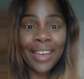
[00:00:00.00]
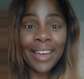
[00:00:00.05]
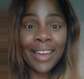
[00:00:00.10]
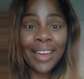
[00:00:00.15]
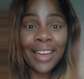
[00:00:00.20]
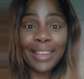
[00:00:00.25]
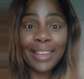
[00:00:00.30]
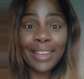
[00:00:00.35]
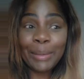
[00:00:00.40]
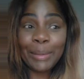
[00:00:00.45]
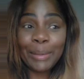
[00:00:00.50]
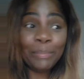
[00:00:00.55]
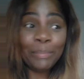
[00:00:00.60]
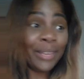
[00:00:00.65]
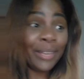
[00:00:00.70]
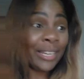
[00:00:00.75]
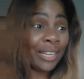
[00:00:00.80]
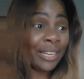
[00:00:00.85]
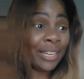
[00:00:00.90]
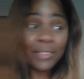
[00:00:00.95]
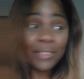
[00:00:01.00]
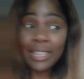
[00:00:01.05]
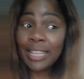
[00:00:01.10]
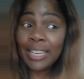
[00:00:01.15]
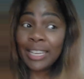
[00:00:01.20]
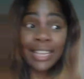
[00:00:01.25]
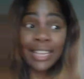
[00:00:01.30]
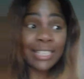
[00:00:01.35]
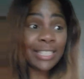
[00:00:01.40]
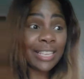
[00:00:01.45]
And everything
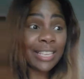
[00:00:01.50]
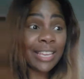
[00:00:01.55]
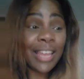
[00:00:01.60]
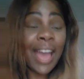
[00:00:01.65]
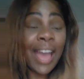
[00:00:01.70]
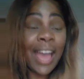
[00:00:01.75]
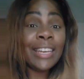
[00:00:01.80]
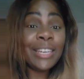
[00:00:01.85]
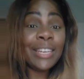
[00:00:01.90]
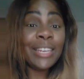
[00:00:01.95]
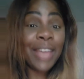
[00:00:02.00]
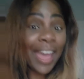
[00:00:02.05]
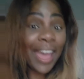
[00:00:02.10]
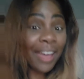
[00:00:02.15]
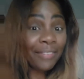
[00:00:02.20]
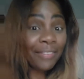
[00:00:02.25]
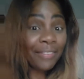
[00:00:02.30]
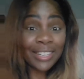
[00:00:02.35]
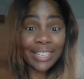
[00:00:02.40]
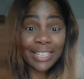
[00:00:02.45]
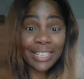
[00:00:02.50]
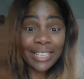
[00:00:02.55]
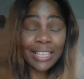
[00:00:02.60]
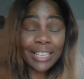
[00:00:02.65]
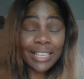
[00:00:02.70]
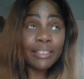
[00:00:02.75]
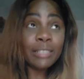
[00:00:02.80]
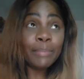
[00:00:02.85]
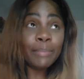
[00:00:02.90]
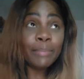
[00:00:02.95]
that I said, I didn't have the
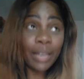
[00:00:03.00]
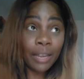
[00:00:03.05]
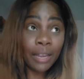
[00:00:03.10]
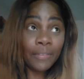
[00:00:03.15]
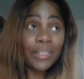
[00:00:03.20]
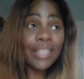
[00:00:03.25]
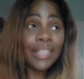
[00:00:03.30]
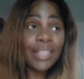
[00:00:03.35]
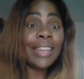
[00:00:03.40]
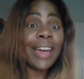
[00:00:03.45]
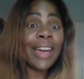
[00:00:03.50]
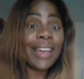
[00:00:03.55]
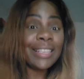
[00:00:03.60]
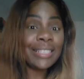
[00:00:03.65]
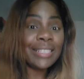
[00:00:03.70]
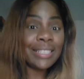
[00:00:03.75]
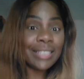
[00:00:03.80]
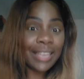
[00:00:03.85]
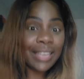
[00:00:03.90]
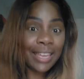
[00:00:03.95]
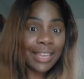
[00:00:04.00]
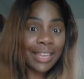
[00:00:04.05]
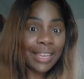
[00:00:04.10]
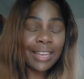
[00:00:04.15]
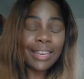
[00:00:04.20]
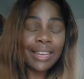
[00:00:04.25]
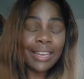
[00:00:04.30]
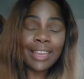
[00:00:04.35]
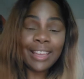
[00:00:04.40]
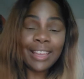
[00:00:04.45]
details, but everything that I said
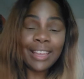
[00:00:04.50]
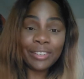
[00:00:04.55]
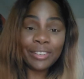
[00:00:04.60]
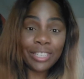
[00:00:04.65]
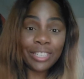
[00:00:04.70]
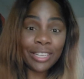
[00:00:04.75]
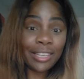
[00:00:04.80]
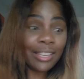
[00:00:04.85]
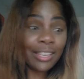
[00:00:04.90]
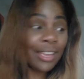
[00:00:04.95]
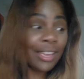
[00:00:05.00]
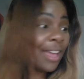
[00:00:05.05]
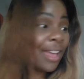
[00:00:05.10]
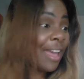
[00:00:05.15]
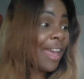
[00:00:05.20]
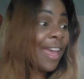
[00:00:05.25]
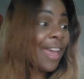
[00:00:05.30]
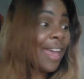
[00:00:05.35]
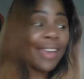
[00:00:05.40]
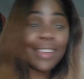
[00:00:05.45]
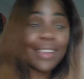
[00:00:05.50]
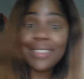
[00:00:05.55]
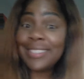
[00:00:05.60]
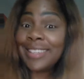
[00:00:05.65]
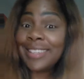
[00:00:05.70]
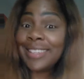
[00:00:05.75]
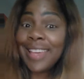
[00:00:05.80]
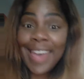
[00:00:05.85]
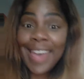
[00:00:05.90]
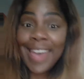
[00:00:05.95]
in the energy
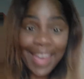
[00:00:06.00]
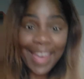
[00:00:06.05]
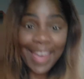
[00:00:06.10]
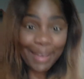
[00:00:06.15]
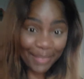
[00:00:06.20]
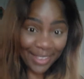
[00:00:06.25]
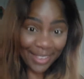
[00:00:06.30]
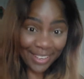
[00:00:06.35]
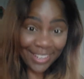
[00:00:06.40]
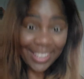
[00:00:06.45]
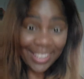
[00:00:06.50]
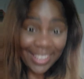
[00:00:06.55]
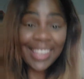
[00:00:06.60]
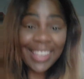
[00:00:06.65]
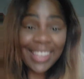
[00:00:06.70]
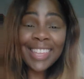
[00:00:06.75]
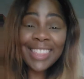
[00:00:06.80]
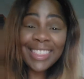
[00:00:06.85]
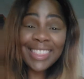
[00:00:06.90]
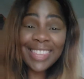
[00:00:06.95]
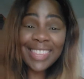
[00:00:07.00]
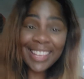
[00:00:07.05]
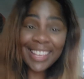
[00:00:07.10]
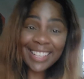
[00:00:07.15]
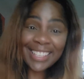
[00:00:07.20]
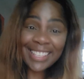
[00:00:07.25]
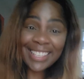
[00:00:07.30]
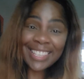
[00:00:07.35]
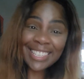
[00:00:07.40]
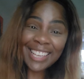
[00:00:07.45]
has happened and
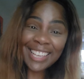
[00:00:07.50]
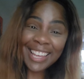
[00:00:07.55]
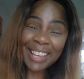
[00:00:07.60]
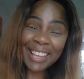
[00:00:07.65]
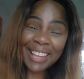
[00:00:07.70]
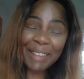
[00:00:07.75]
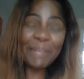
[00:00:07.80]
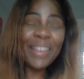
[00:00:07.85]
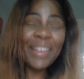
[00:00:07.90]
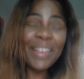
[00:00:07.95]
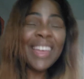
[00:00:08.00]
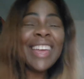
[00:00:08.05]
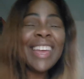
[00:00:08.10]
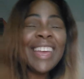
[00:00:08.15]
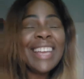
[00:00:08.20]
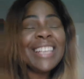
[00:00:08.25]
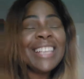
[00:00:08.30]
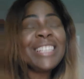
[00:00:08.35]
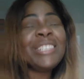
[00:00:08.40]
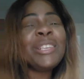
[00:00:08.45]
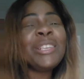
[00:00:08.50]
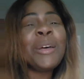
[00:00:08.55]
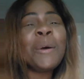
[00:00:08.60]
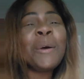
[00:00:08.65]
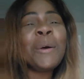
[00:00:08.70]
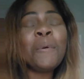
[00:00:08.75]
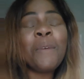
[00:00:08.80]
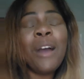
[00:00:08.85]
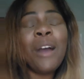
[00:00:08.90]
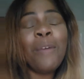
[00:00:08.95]
then some.
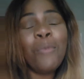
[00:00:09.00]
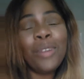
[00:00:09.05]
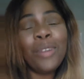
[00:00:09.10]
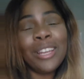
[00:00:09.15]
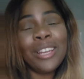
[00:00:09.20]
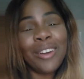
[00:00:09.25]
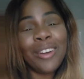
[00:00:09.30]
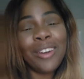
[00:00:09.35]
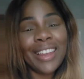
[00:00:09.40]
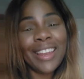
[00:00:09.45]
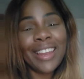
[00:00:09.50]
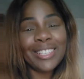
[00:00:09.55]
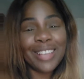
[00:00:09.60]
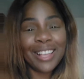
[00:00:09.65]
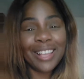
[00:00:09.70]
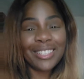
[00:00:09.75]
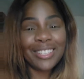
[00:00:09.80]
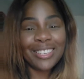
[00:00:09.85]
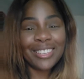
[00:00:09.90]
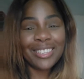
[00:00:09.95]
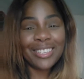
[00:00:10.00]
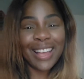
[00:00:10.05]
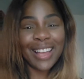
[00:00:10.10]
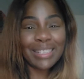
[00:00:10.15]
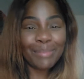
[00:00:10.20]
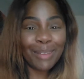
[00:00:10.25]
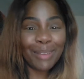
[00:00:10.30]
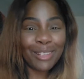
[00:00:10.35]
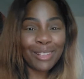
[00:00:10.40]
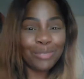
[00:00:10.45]
So I want to go ahead and talk to you guys
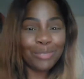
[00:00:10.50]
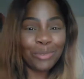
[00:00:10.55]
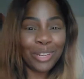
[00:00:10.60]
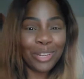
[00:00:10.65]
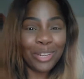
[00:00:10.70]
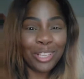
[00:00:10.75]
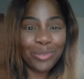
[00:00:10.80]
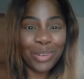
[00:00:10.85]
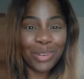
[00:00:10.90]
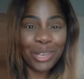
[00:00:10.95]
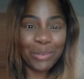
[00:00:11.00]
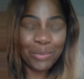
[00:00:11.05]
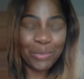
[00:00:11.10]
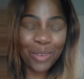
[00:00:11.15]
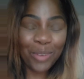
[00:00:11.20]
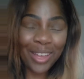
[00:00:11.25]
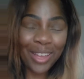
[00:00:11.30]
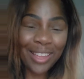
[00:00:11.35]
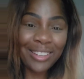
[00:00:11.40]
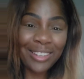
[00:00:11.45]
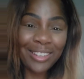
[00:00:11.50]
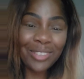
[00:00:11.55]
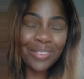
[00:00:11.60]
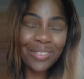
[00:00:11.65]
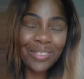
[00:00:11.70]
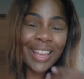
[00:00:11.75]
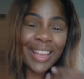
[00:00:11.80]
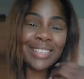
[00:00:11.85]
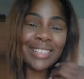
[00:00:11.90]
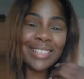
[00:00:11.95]
about 2021 so you
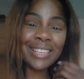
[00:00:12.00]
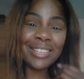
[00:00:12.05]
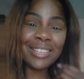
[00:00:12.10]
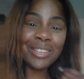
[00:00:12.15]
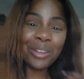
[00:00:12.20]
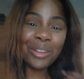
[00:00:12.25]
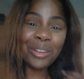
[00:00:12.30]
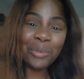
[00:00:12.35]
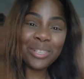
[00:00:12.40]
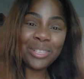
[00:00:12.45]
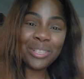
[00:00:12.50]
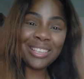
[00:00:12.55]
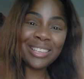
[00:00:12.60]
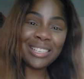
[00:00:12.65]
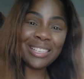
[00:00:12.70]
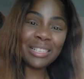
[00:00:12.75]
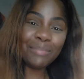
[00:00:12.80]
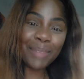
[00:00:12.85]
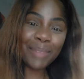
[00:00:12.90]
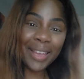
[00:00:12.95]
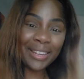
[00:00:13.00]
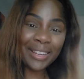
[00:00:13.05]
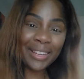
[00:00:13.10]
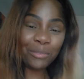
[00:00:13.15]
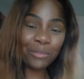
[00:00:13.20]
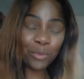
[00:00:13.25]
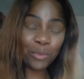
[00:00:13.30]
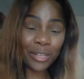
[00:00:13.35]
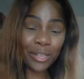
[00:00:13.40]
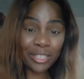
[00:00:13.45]
guys can know what to expect
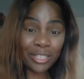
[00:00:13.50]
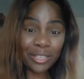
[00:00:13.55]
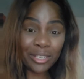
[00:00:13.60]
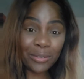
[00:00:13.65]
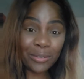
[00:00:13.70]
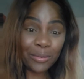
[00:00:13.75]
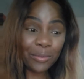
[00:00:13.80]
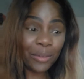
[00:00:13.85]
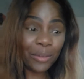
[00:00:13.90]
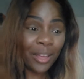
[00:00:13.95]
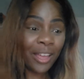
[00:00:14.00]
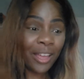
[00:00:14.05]
and what to,